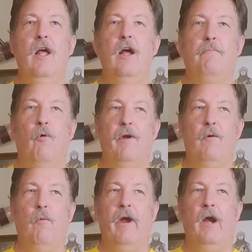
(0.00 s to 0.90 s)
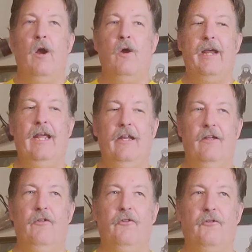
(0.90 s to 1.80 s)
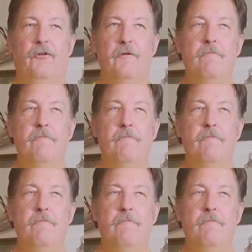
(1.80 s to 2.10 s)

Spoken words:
a point where it is